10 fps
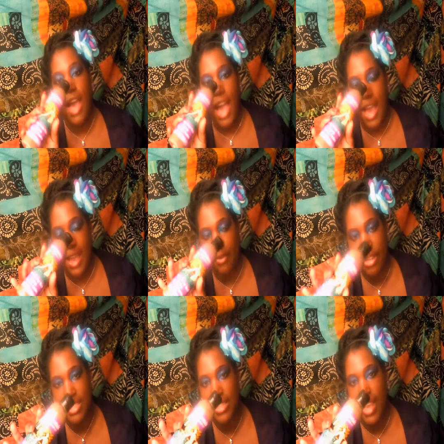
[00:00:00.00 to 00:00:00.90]
I
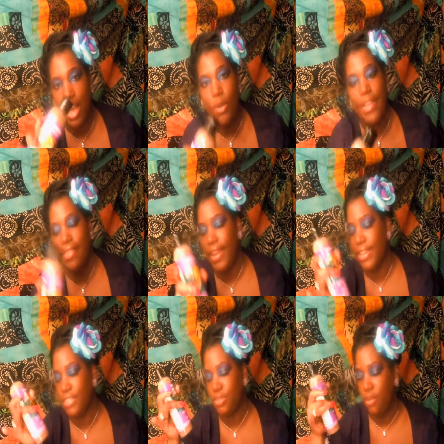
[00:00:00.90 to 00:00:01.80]
rinse it out, and then
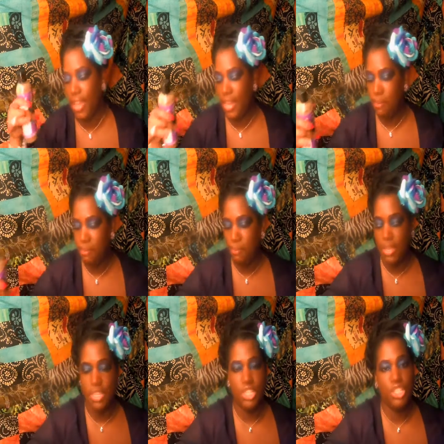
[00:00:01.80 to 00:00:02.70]
I just go ahead and
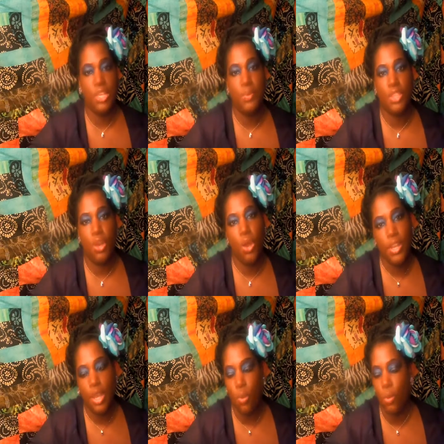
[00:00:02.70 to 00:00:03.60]
condition it with the
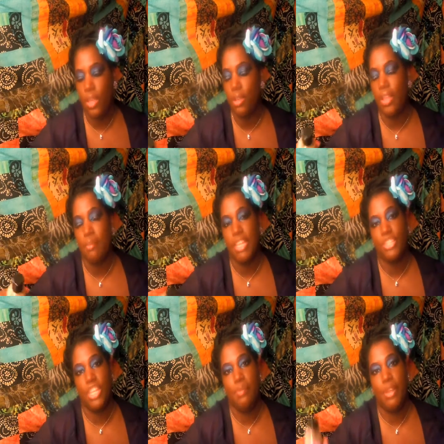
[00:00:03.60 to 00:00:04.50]
coconut oil and my
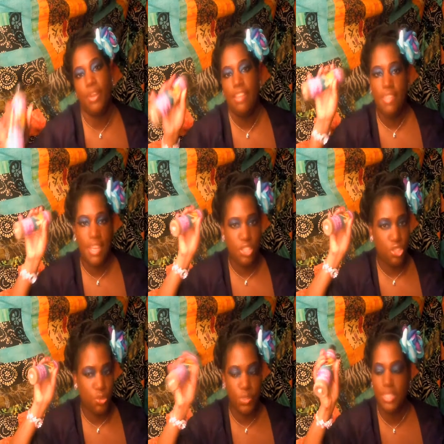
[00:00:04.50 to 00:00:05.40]
shea butter and then I
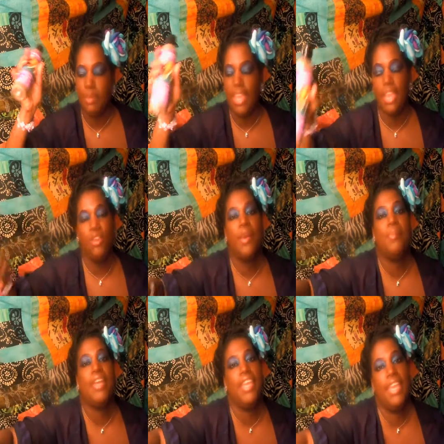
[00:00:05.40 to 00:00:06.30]
just twist my hair
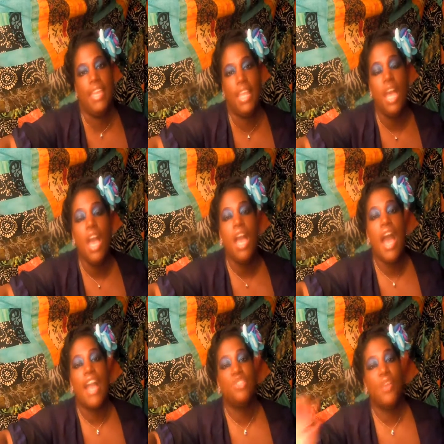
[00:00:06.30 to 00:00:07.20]
up again.
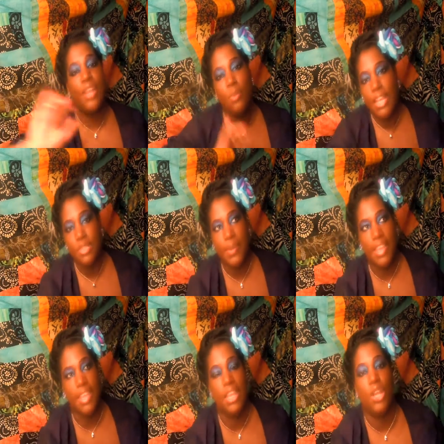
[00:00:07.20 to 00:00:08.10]
I try to wash my
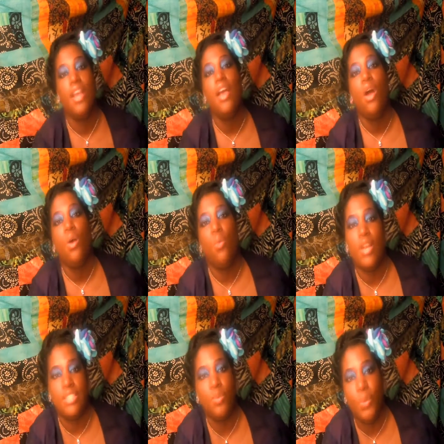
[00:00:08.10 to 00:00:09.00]
hair
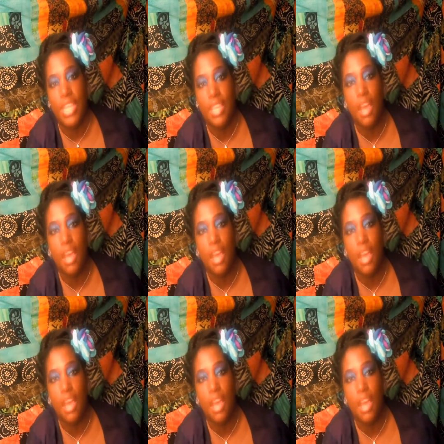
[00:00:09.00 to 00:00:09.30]
once a week.